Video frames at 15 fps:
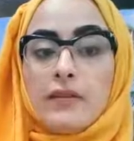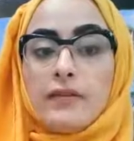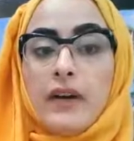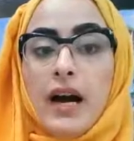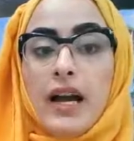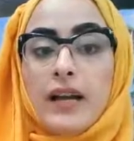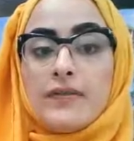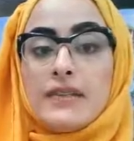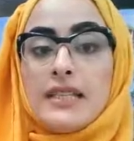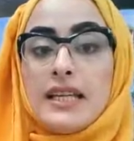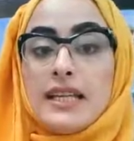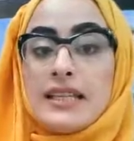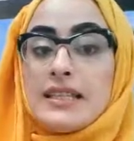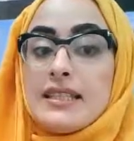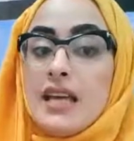5,
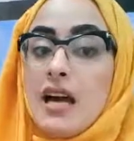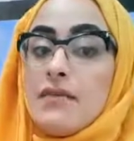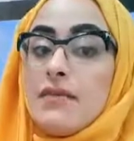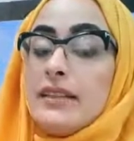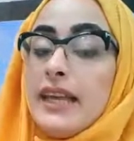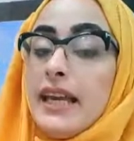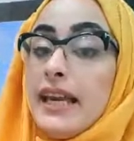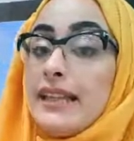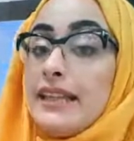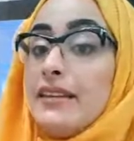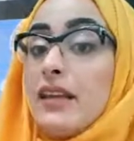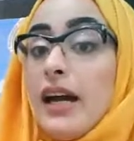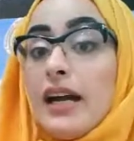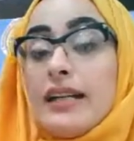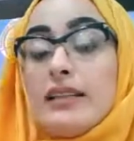6, 7, 8,
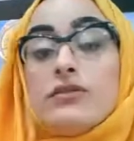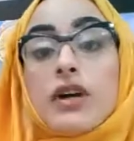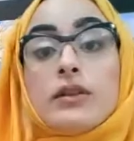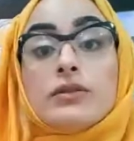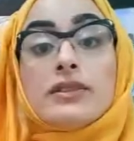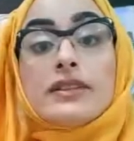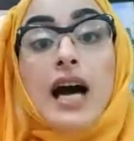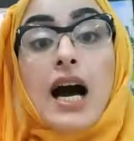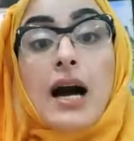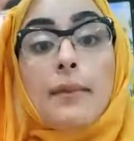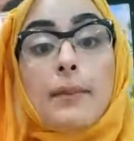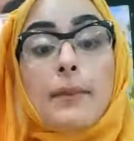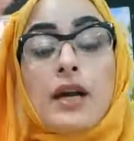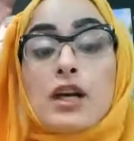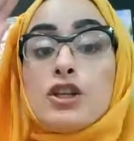9 rounded up,
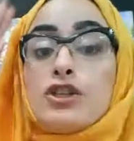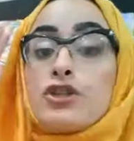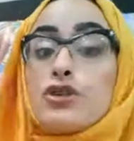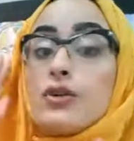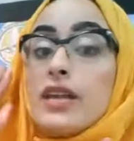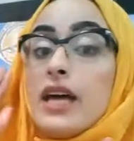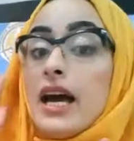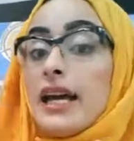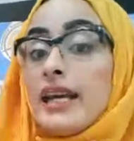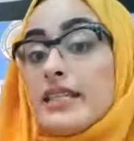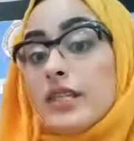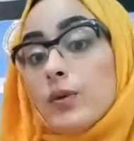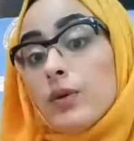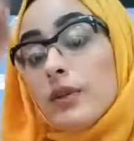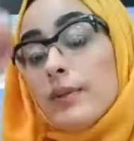so the
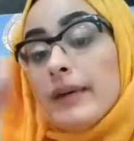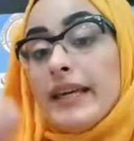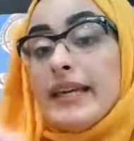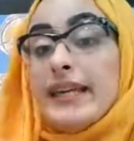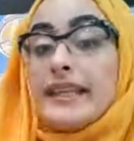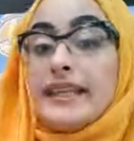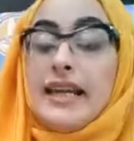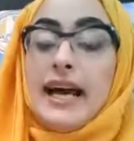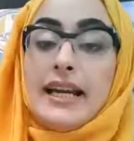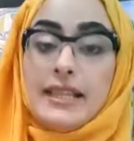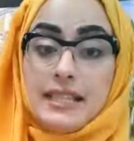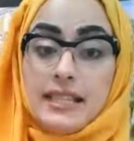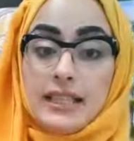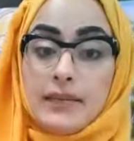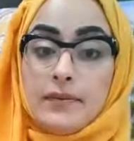80 will be
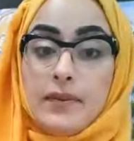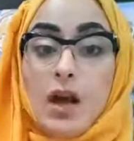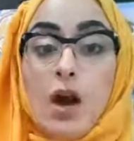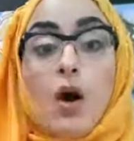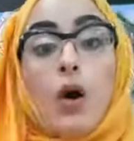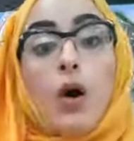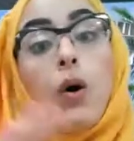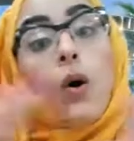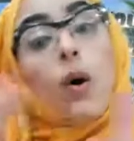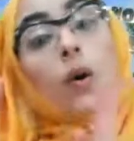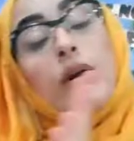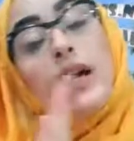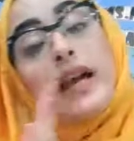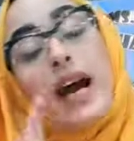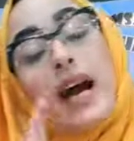90.
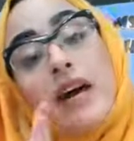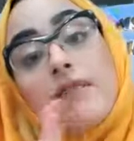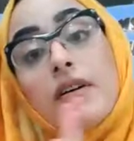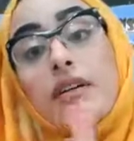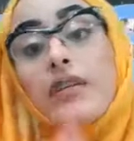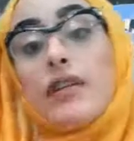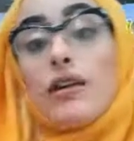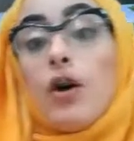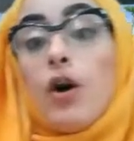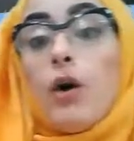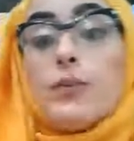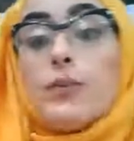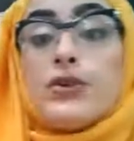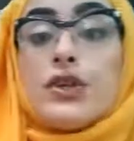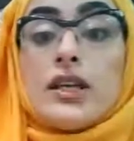Or I have other
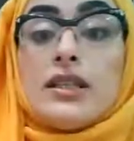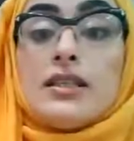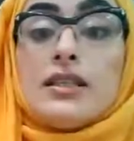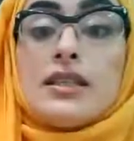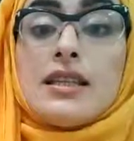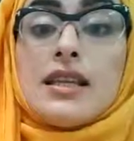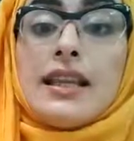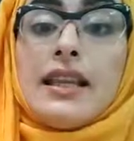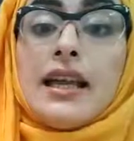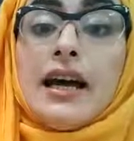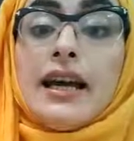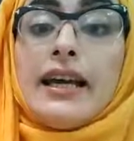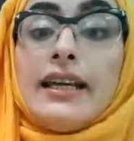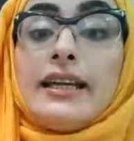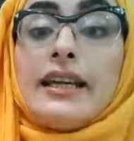options
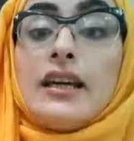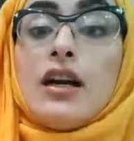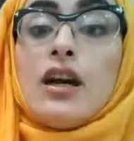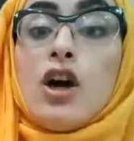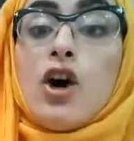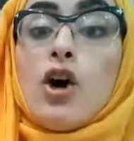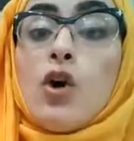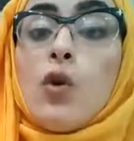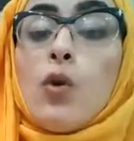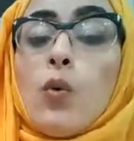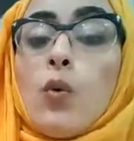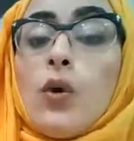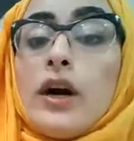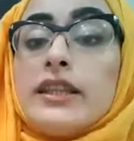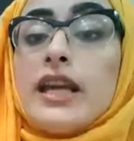like
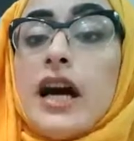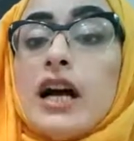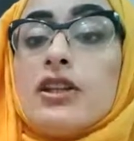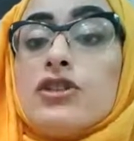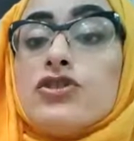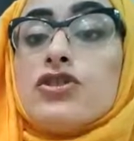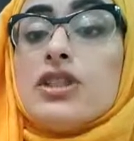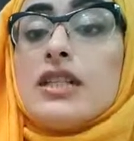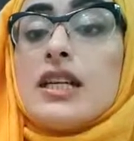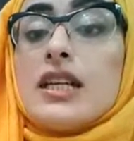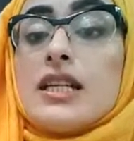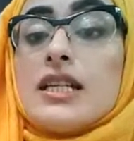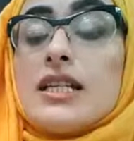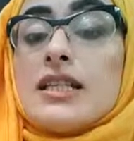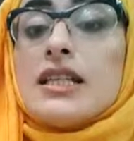
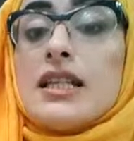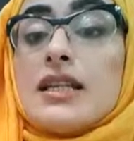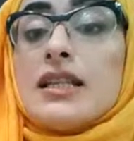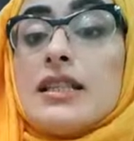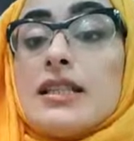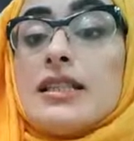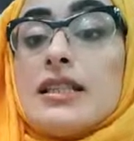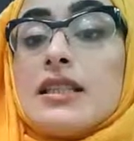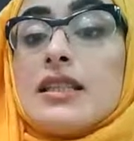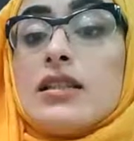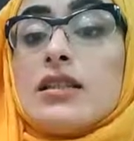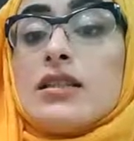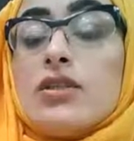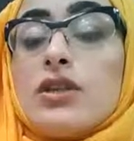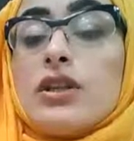
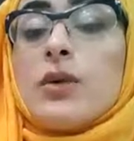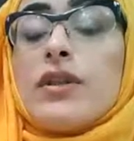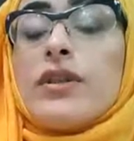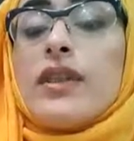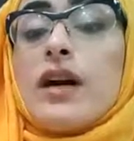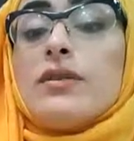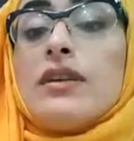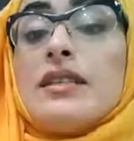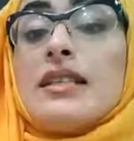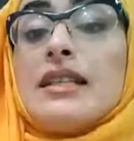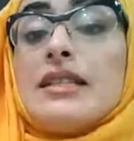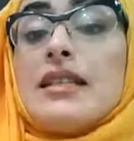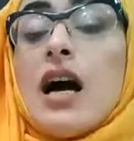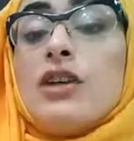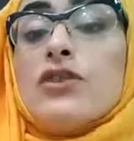
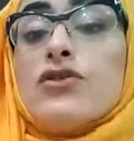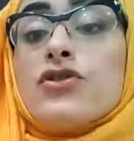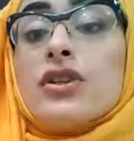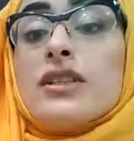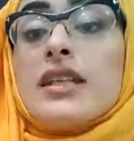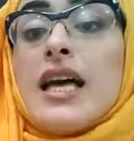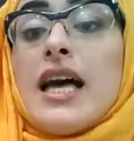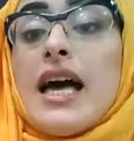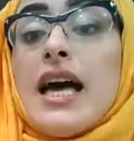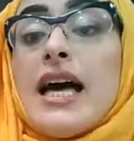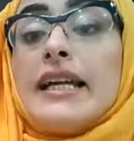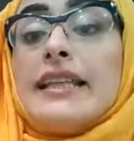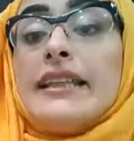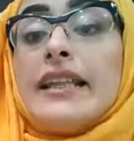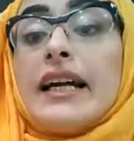
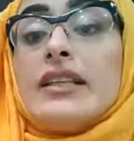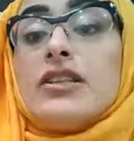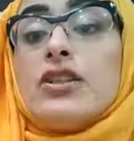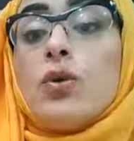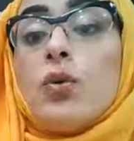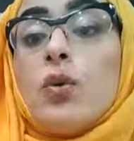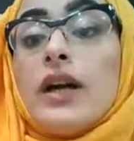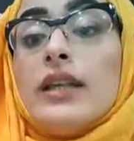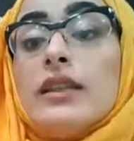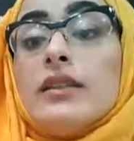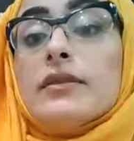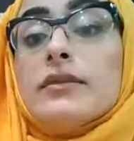1691